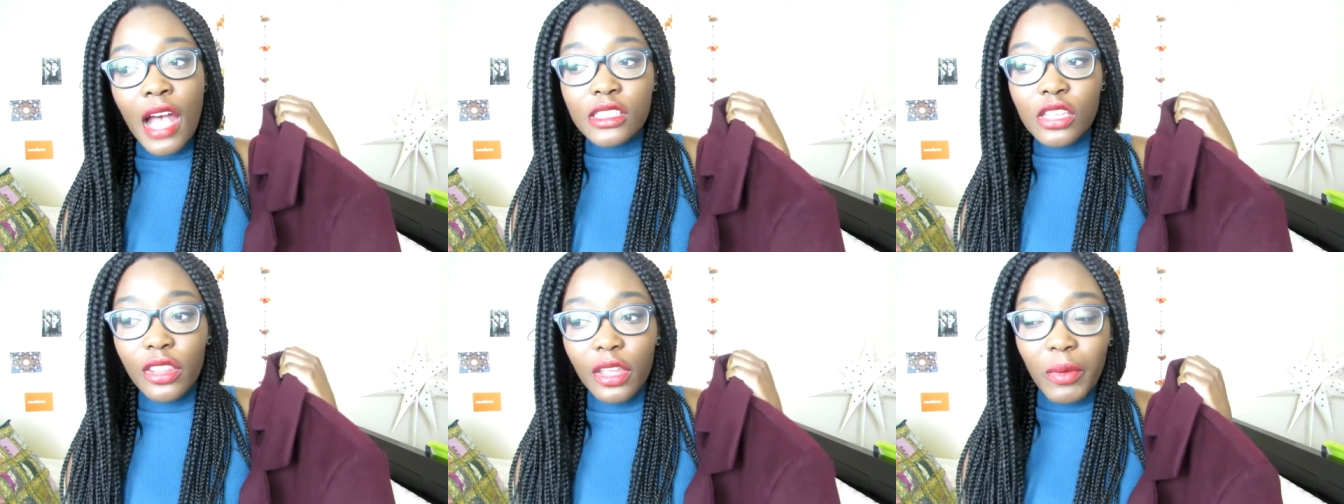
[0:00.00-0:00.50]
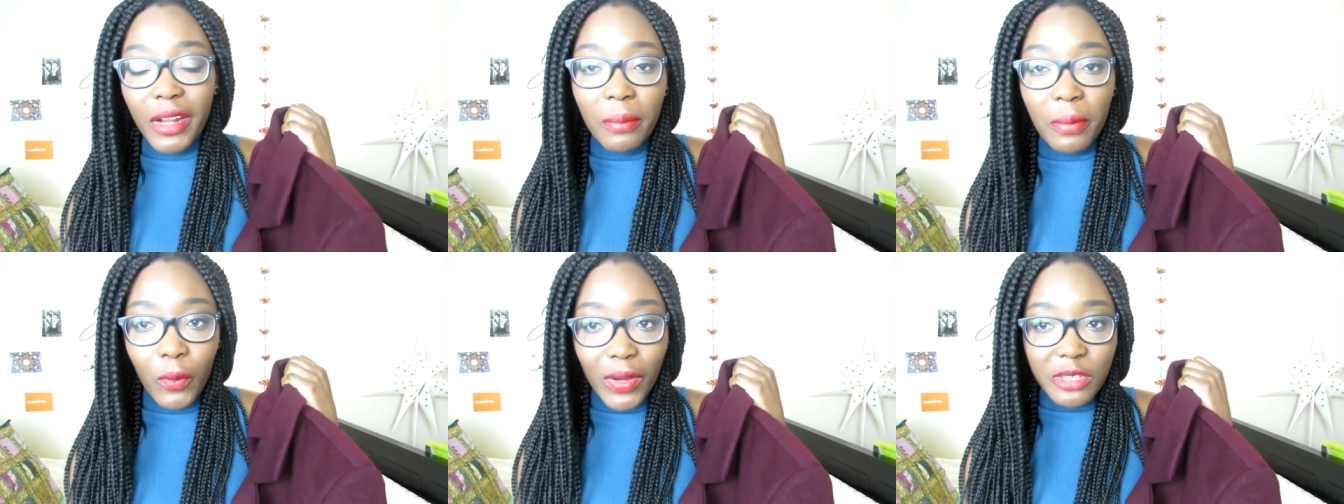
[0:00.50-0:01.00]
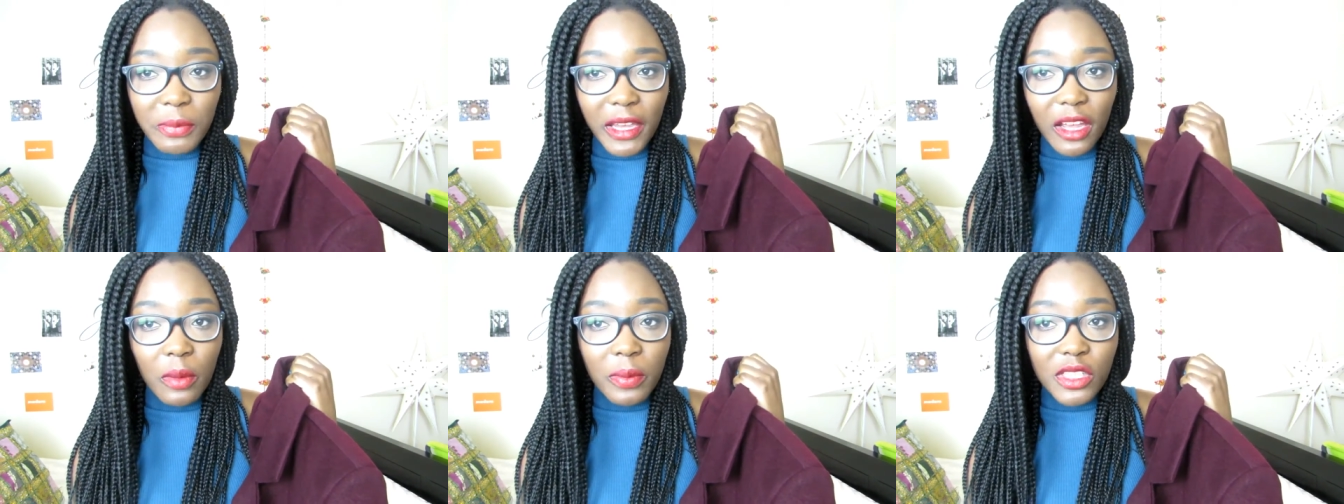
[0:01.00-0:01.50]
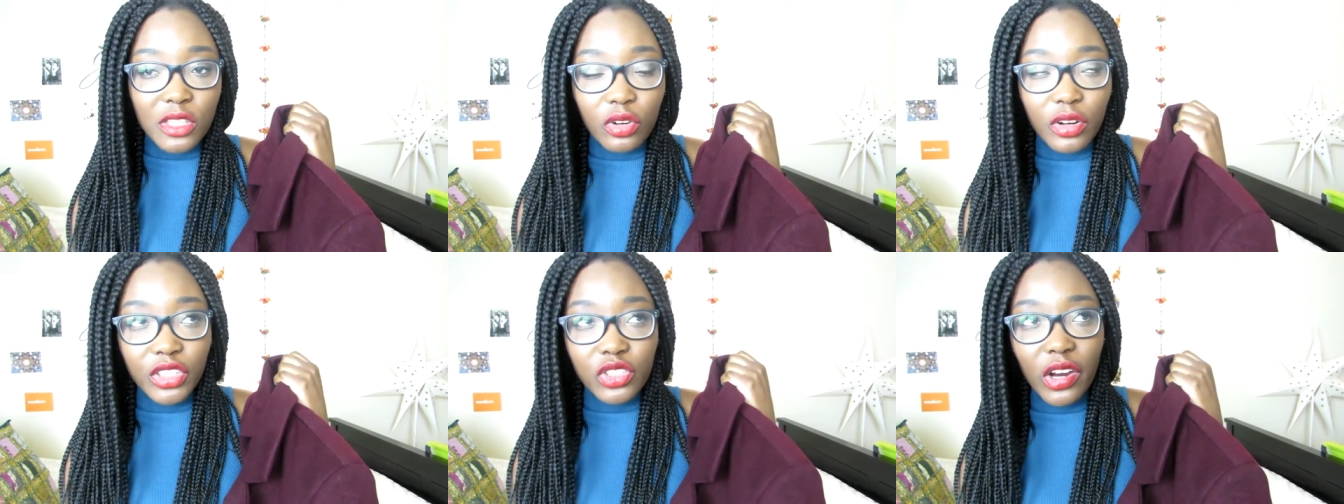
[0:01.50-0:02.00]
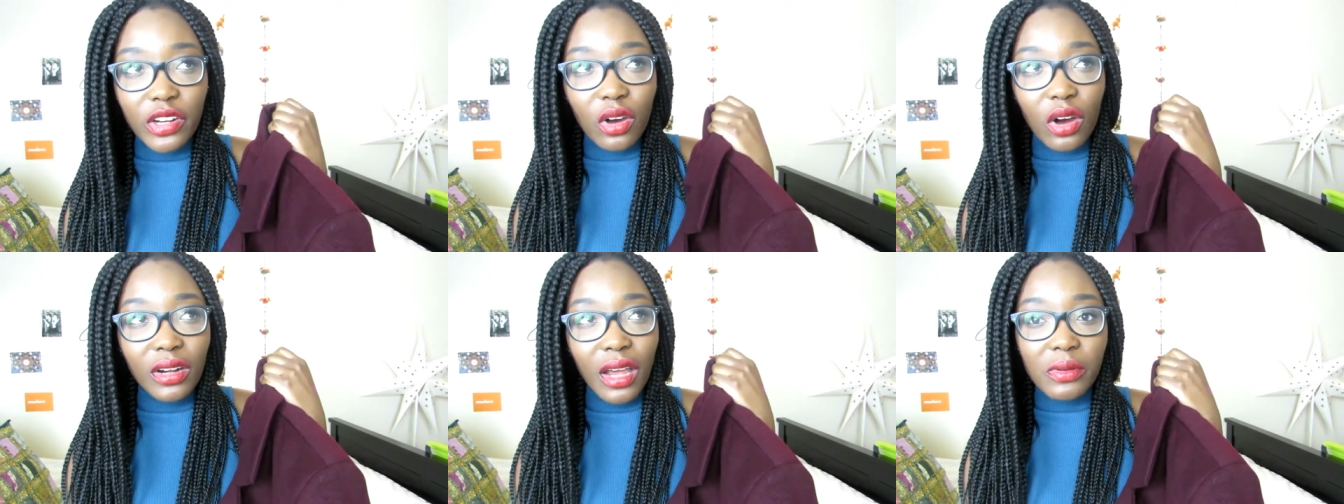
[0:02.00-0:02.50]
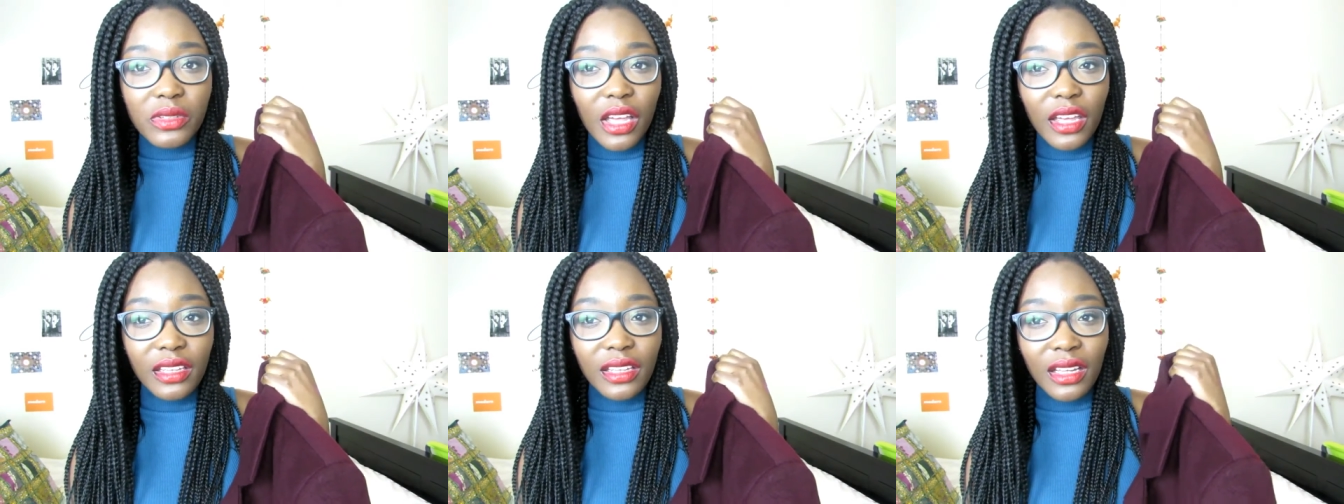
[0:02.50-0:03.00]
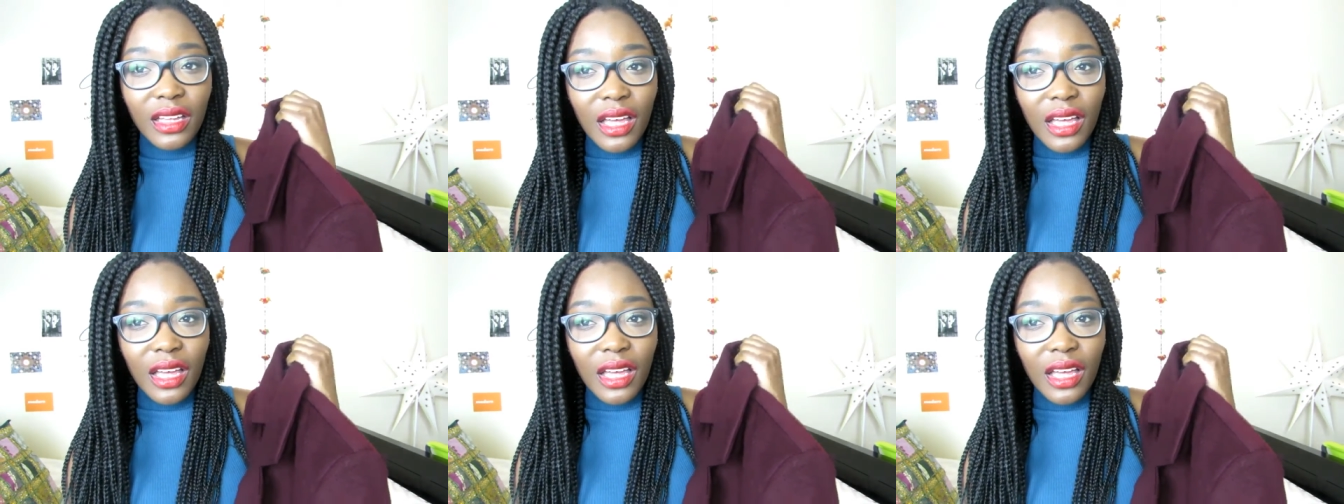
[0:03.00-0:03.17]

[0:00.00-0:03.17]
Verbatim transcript: So then when I went to pick it up in store and I tried it on, I was like,